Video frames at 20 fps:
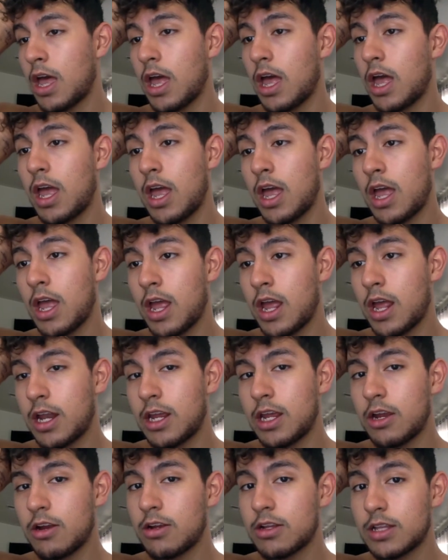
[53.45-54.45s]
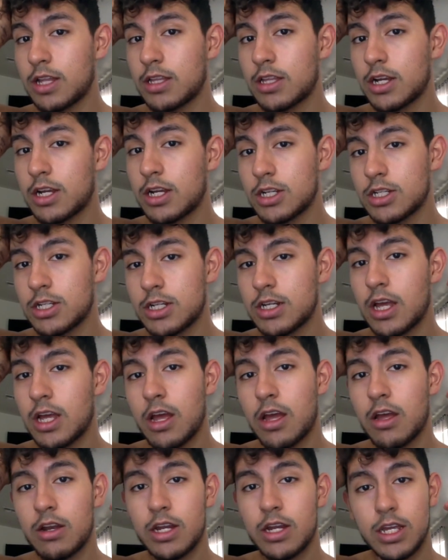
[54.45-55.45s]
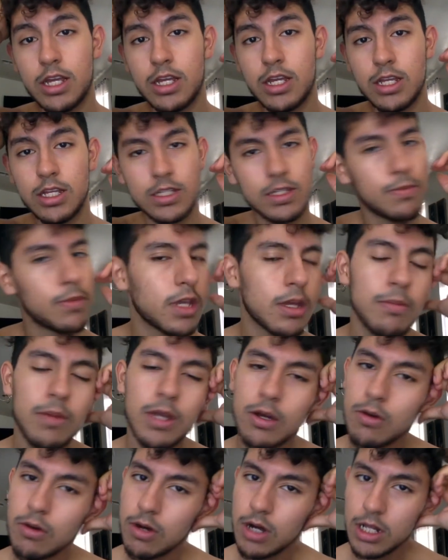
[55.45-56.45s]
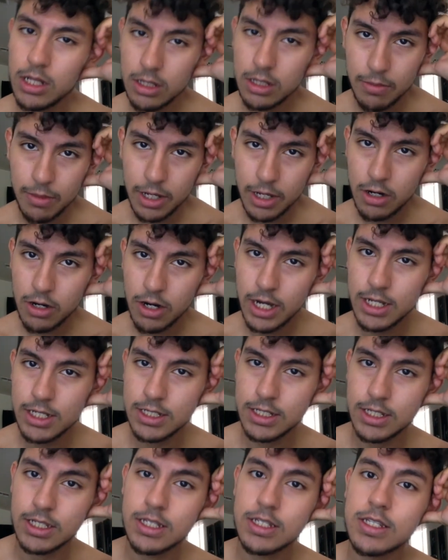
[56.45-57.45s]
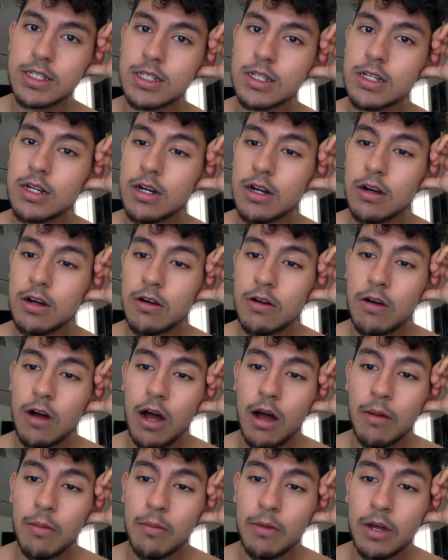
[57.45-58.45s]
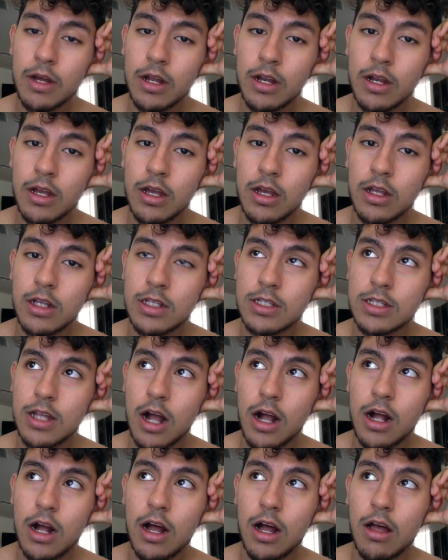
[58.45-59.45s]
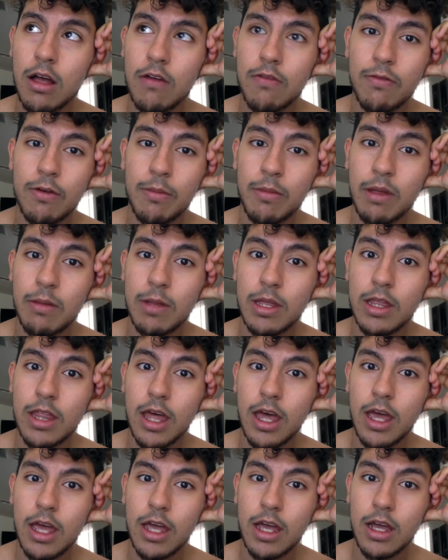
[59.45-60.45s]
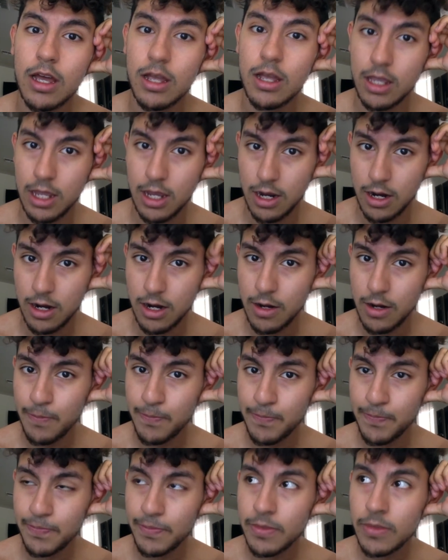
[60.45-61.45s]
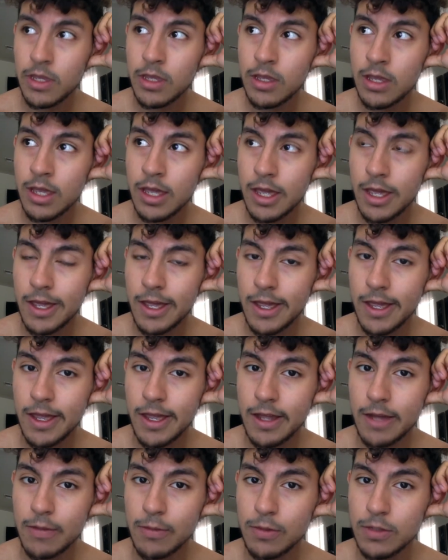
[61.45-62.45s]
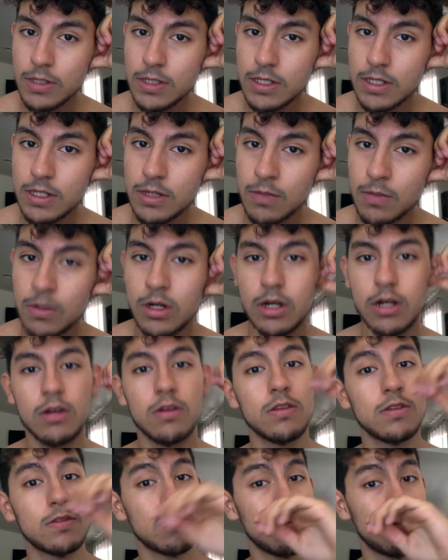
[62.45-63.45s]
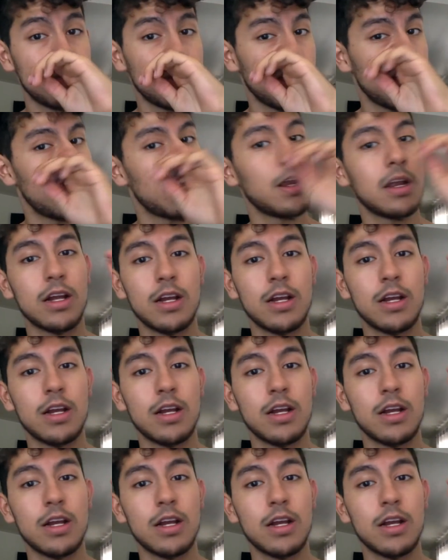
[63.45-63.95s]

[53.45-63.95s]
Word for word: and hearing that they're gonna shut down is making me go a little bit crazy. So I'm gonna stock up for maybe like a year and we'll see what goes from there.